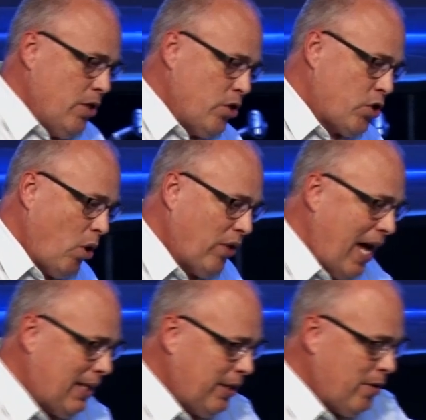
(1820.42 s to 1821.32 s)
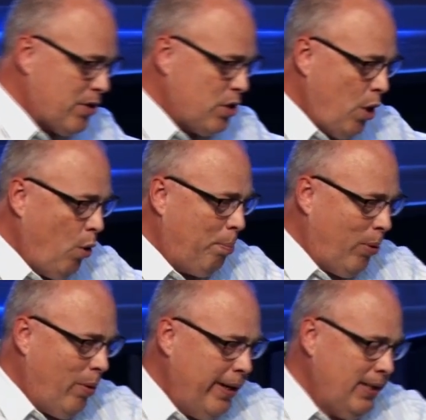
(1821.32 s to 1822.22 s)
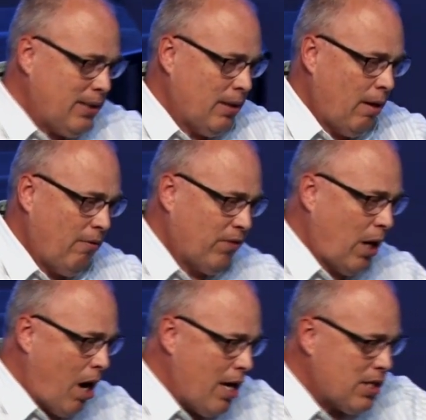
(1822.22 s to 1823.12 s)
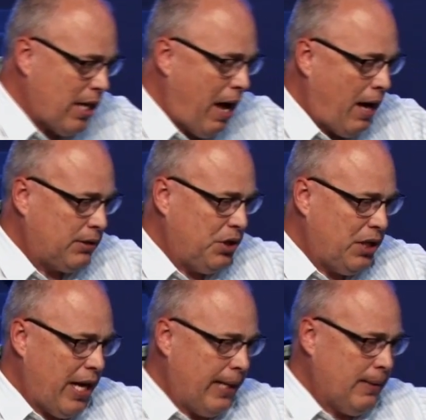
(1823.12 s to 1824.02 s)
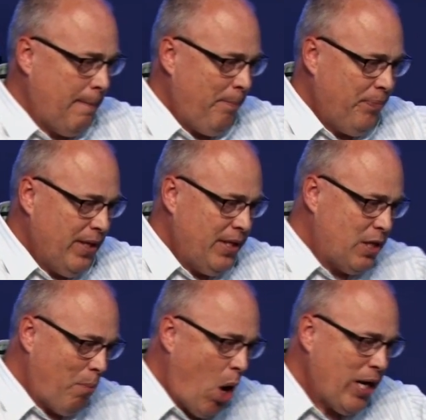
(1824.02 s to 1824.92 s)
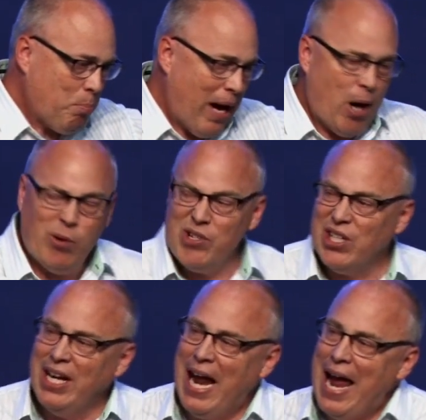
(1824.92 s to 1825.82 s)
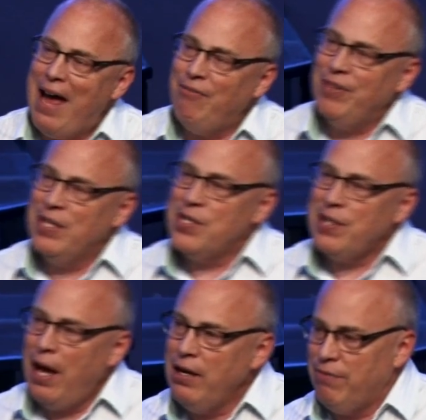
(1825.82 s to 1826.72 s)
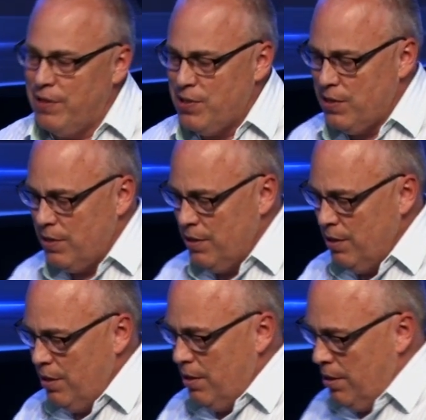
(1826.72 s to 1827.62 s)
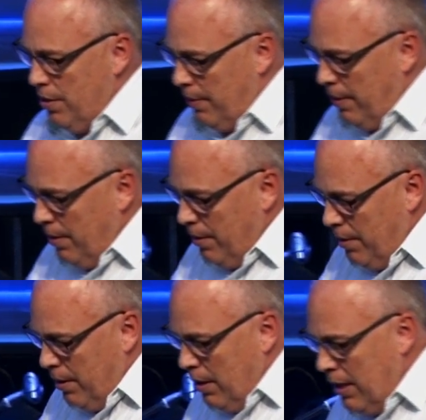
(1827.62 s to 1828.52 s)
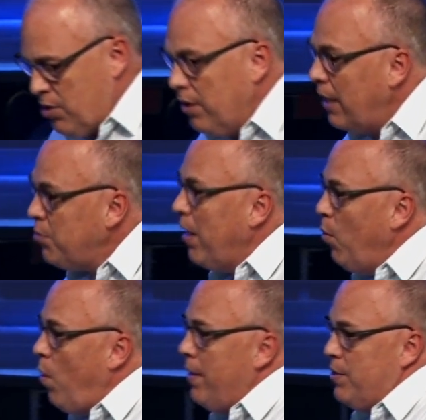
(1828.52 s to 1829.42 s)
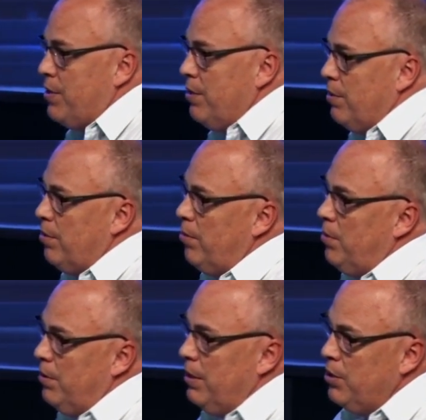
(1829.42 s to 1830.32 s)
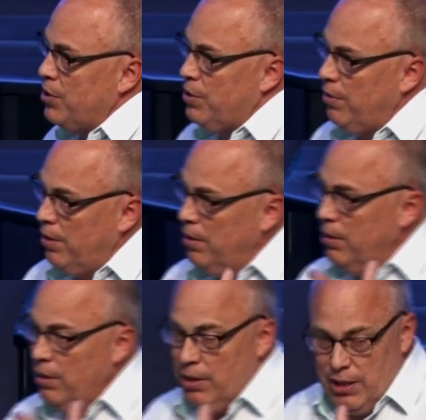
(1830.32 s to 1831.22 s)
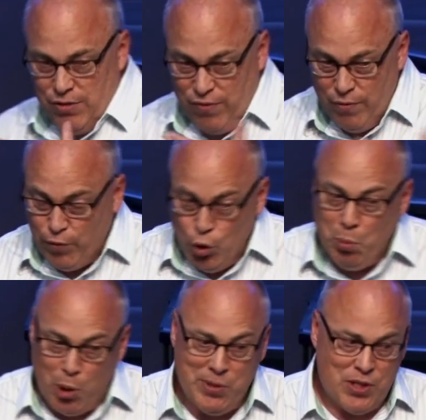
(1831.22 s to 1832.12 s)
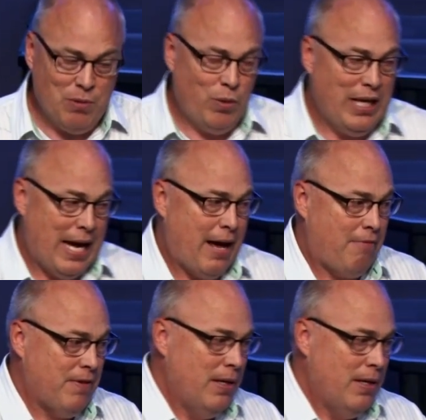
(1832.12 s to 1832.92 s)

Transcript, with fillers: so that there is no point of contact that the demonic powers can have inside of us. And so that's what I want us to do in just a, uh, these few moments that we have